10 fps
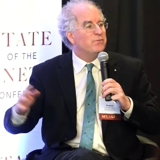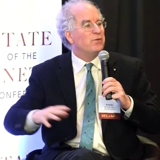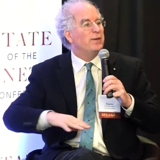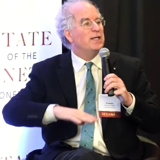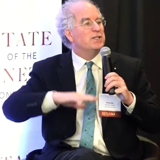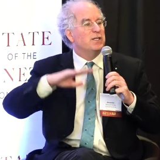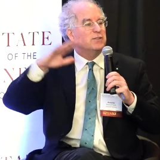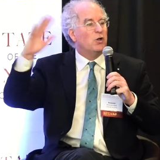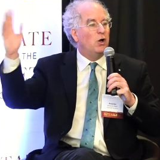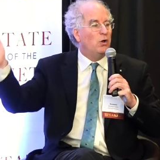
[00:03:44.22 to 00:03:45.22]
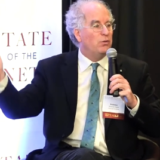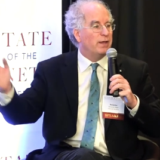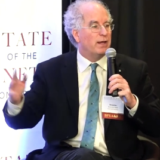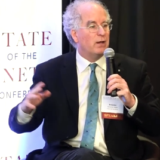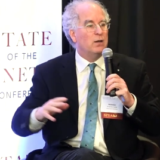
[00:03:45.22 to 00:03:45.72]
information. It's all
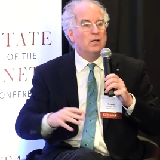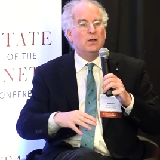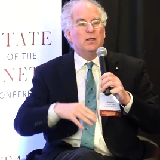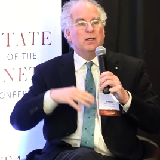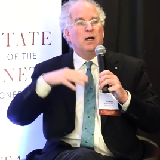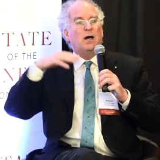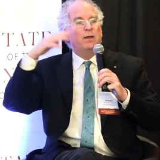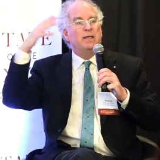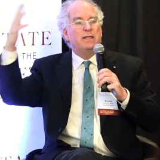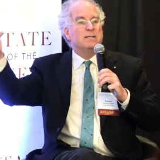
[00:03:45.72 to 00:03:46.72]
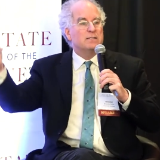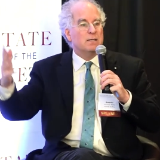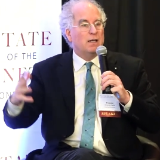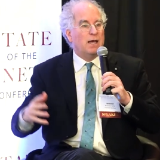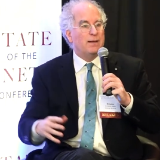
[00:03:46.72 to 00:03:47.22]
there. It is
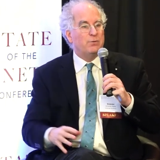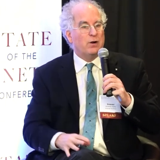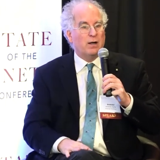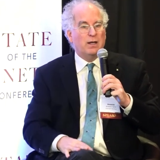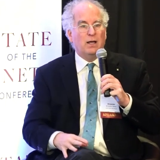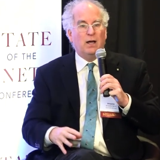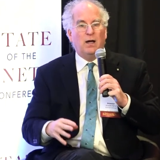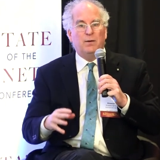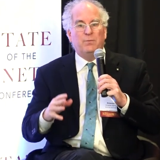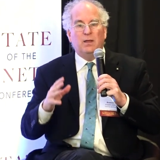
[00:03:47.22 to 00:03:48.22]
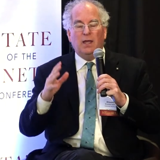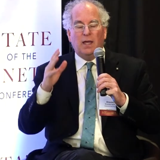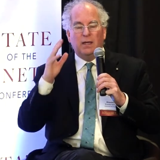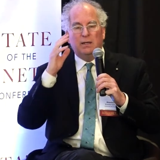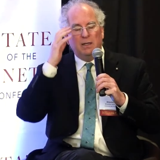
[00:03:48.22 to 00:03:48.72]
the library. And
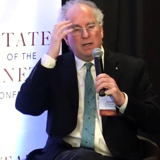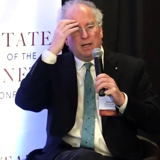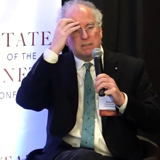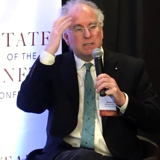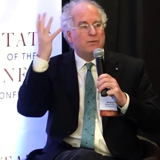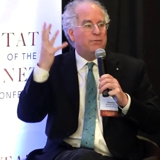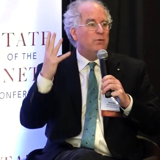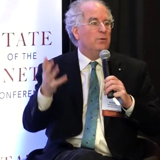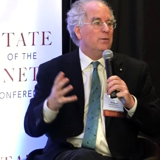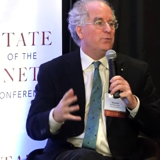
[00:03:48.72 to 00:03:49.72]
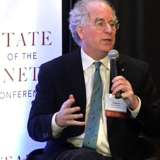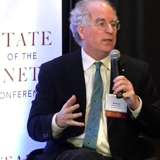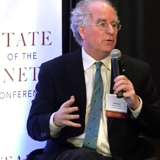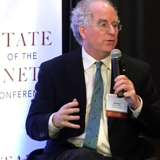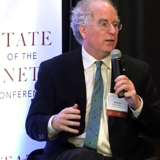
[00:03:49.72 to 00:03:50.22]
actually, I feel really pretty
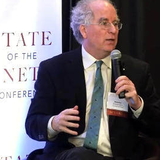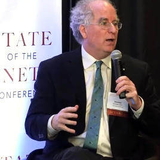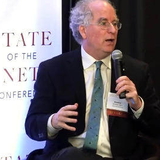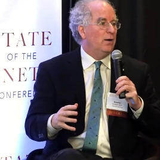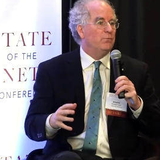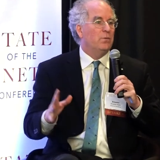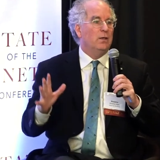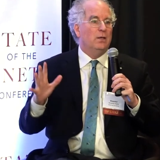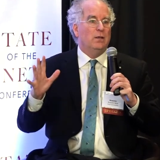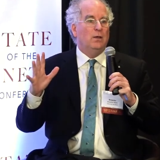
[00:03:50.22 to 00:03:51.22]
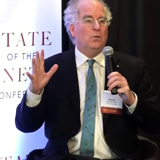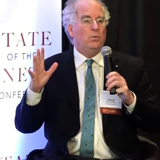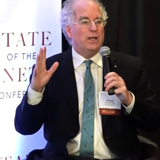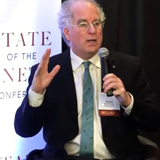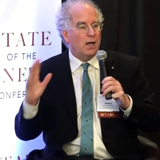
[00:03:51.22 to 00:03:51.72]
guilty.
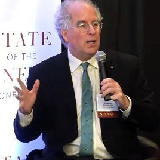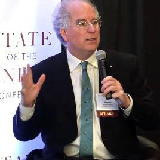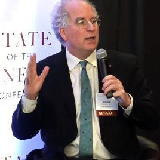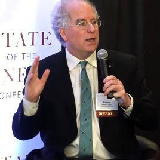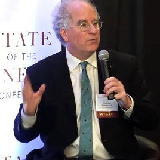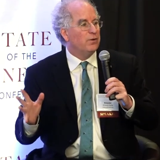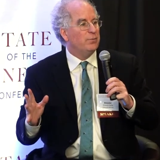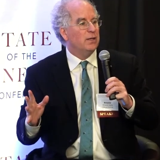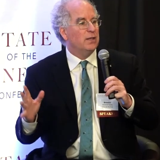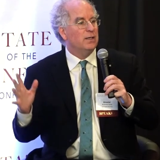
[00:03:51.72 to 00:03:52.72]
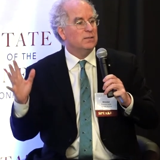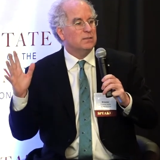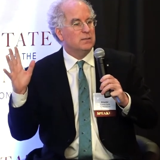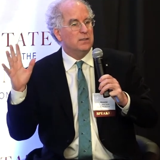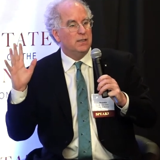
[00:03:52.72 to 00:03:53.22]
We conned everybody
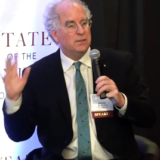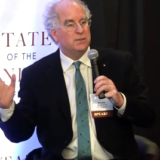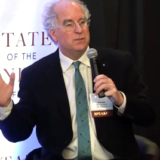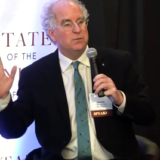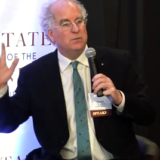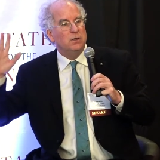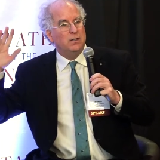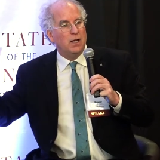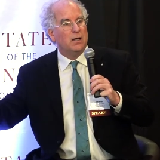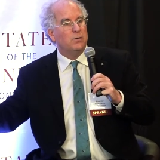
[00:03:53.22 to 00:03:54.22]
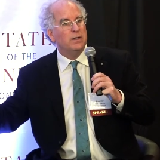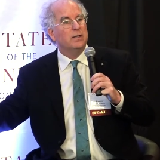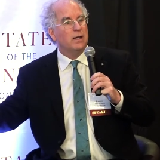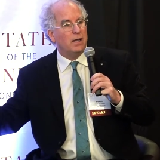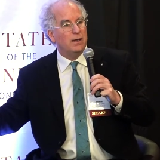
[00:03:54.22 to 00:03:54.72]
into not going to
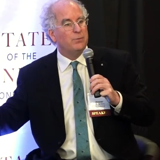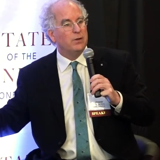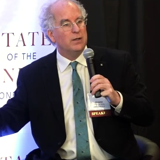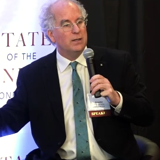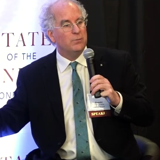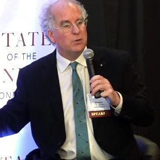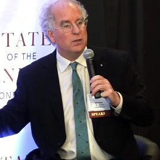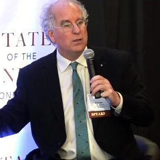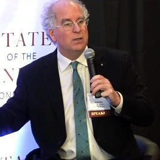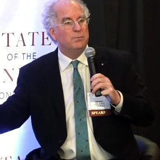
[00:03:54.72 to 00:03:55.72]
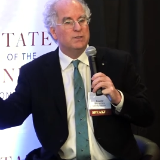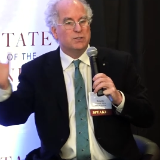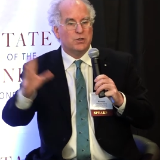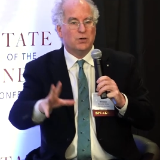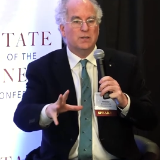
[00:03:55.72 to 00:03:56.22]
the library anymore, but
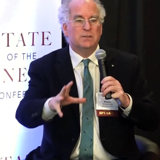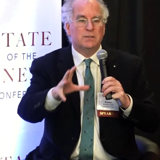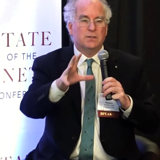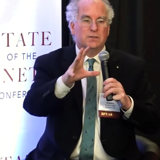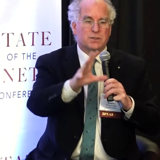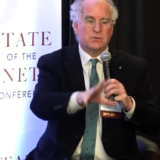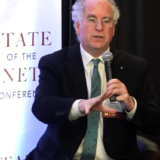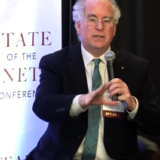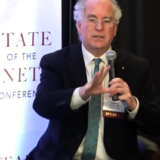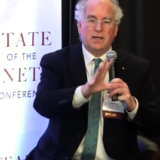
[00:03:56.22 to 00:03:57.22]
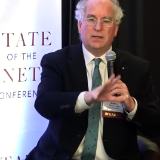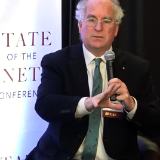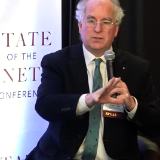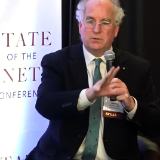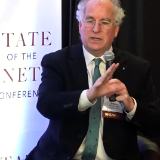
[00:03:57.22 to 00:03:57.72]
turning to your screen to
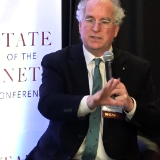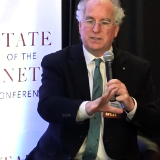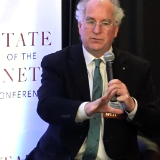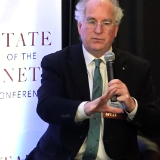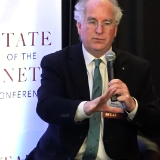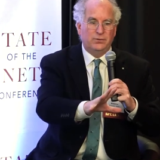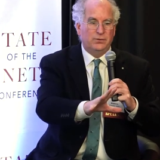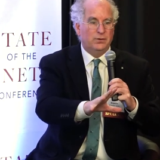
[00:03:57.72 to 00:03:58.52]
answer questions.